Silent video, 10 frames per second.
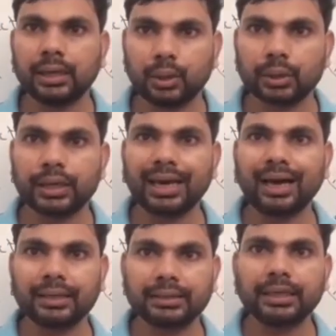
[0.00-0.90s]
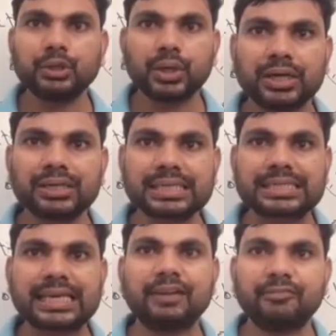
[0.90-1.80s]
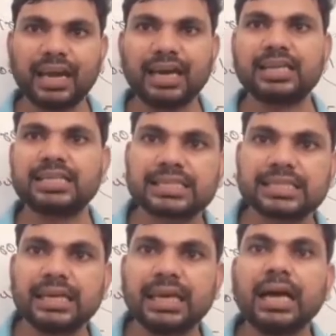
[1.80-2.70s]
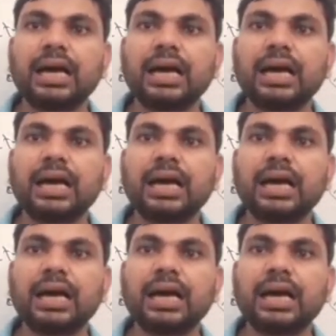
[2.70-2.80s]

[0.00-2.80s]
Okay, I think understand valency